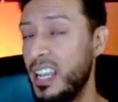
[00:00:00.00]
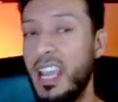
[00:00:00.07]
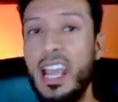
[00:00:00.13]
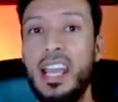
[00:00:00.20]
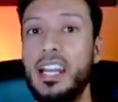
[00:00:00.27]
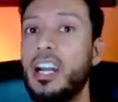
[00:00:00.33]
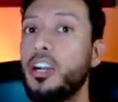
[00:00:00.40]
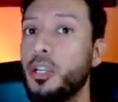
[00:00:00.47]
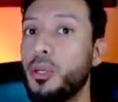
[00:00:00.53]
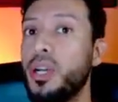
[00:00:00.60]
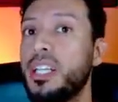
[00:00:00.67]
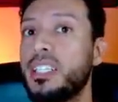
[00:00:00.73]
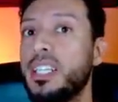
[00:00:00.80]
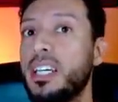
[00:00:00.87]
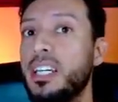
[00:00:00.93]
And are you
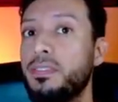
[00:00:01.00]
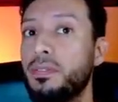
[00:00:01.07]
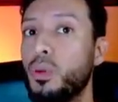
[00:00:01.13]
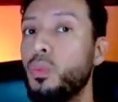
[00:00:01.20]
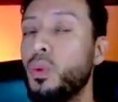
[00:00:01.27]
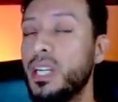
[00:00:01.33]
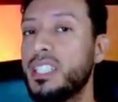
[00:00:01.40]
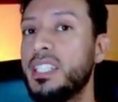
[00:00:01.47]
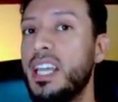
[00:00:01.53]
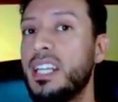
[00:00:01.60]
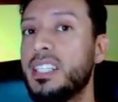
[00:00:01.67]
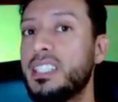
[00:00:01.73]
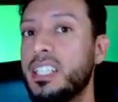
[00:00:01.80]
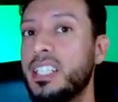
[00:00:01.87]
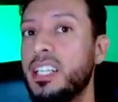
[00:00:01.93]
excited for what's
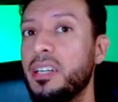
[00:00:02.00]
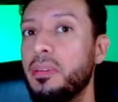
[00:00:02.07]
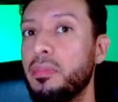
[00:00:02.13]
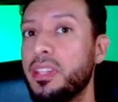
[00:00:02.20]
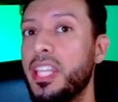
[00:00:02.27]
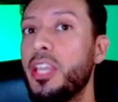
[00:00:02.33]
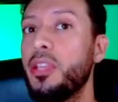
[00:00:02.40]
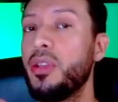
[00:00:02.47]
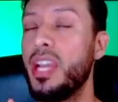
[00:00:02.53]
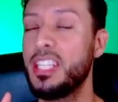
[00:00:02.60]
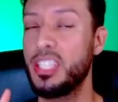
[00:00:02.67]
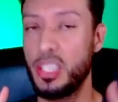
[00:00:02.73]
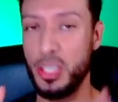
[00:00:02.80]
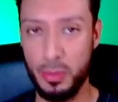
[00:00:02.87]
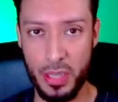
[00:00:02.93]
next to come? Thank you
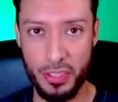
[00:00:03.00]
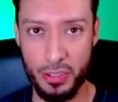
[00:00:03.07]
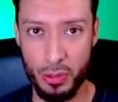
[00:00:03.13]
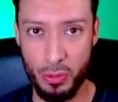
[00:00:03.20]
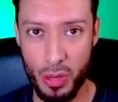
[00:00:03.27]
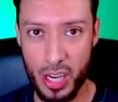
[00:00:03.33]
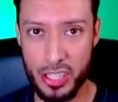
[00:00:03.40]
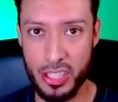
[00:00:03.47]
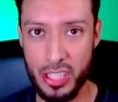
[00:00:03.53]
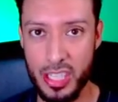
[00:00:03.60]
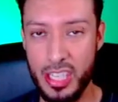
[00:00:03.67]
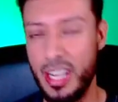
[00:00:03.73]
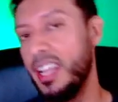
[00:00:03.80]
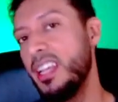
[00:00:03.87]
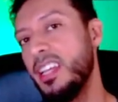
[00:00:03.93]
guys so much for
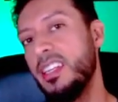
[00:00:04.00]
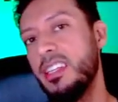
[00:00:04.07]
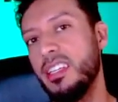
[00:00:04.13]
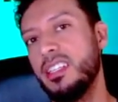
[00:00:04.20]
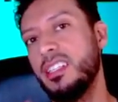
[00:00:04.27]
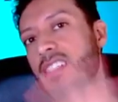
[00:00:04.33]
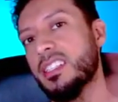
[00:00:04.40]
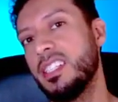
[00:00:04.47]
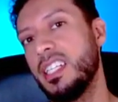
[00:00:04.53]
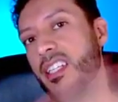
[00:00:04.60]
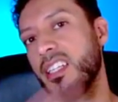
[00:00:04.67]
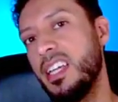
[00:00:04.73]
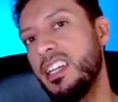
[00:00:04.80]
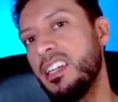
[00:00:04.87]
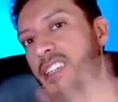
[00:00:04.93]
watching and see you
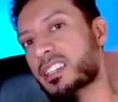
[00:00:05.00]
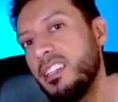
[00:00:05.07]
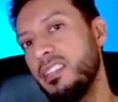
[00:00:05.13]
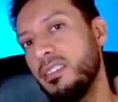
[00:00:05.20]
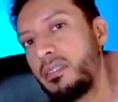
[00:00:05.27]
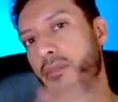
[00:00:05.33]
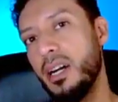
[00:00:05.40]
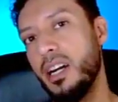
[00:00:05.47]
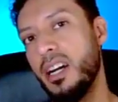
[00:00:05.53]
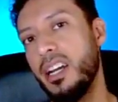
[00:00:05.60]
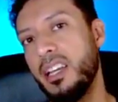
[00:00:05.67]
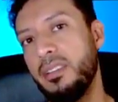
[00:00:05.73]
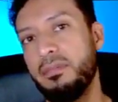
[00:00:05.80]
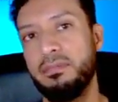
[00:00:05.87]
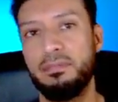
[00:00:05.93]
later. Bye.